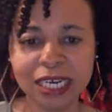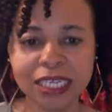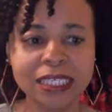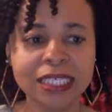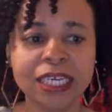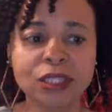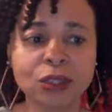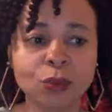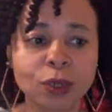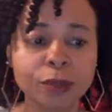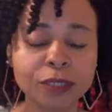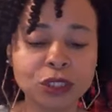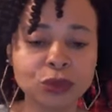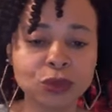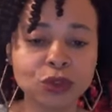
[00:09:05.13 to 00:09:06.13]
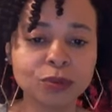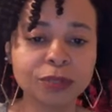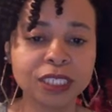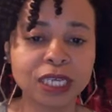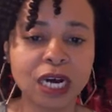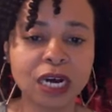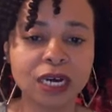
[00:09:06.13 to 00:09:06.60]
And just like I said, the
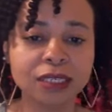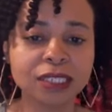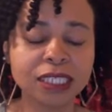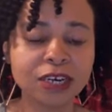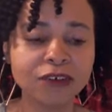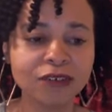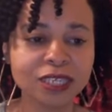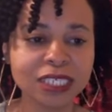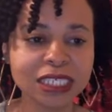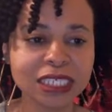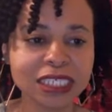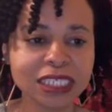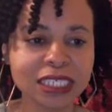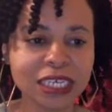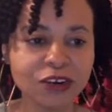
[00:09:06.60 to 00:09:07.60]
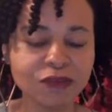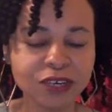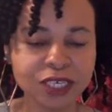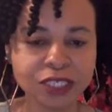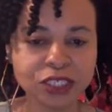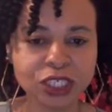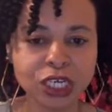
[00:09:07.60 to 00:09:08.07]
women's group is called
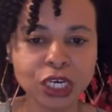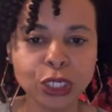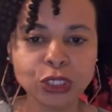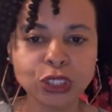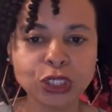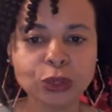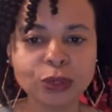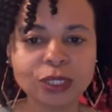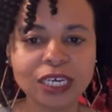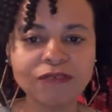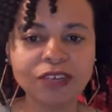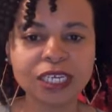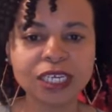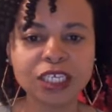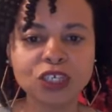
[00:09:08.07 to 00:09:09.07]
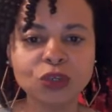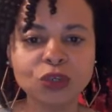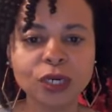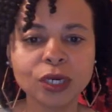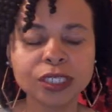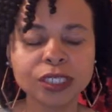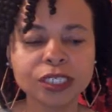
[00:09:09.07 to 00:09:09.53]
Selflessly Selfish. So
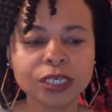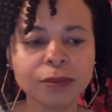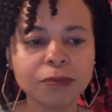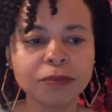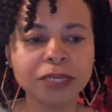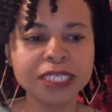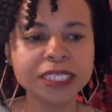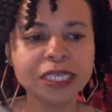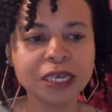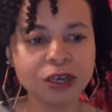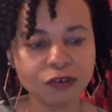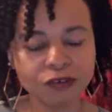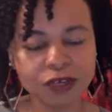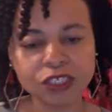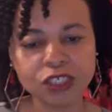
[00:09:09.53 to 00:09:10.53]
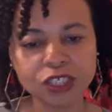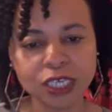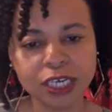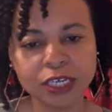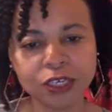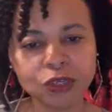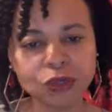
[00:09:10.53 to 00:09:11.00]
definitely you want to be
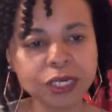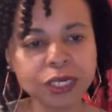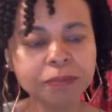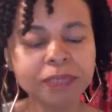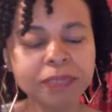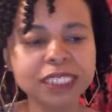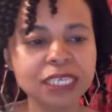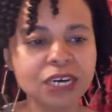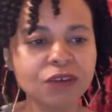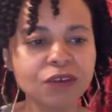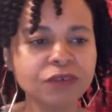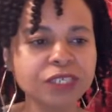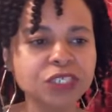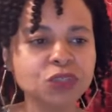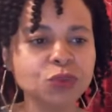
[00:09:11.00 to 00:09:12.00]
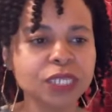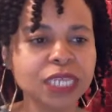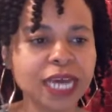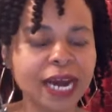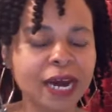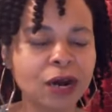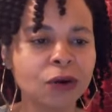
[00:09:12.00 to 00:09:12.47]
selfish. And you can be
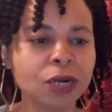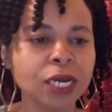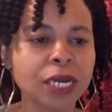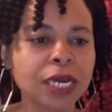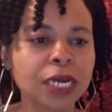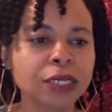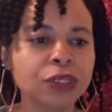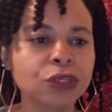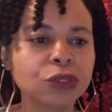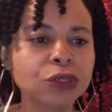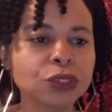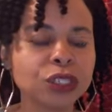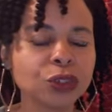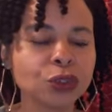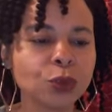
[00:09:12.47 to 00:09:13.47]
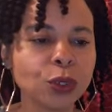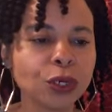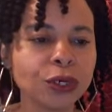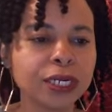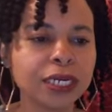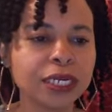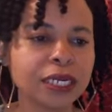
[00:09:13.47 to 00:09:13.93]
selfish without
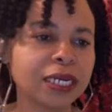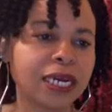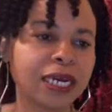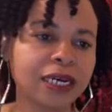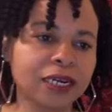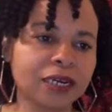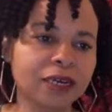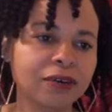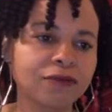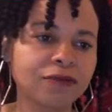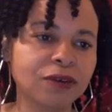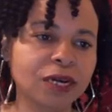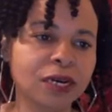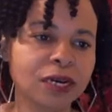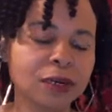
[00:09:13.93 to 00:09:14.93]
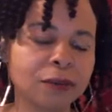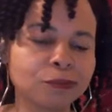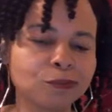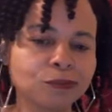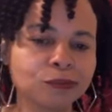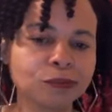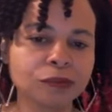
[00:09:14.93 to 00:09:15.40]
using the word in a
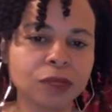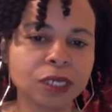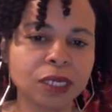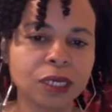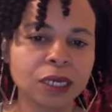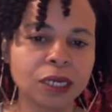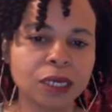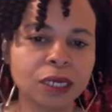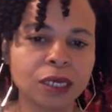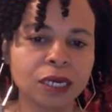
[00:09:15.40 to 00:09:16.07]
negative um,